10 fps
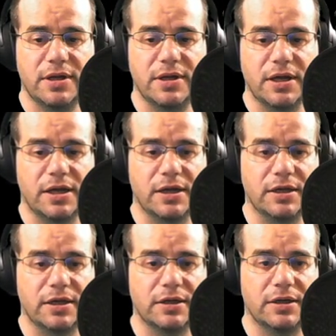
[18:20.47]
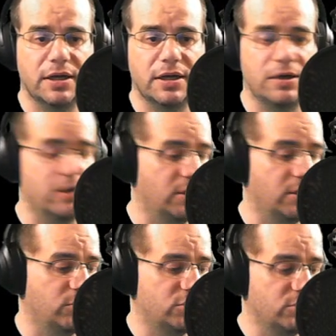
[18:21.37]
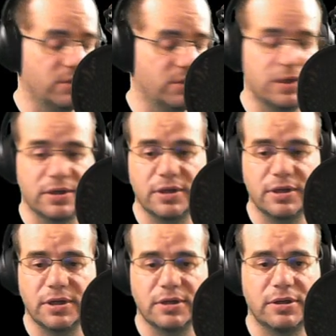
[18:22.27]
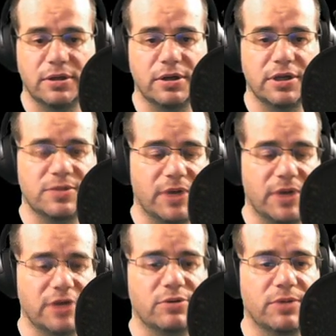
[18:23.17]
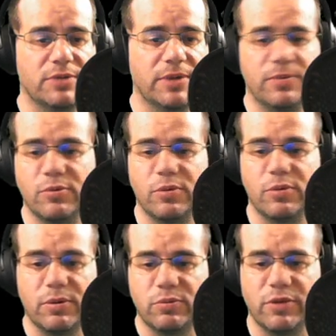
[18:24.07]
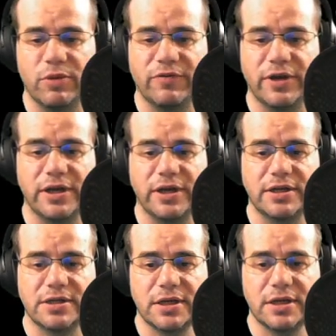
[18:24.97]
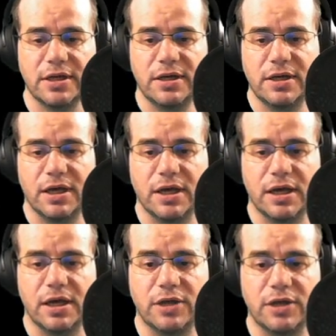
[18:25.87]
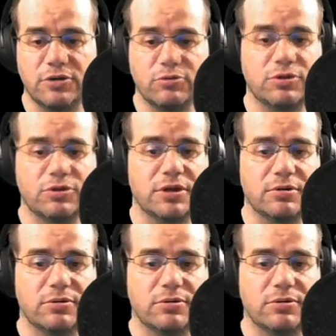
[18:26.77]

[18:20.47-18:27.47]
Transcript: and I hope to explain to other people my findings. I do also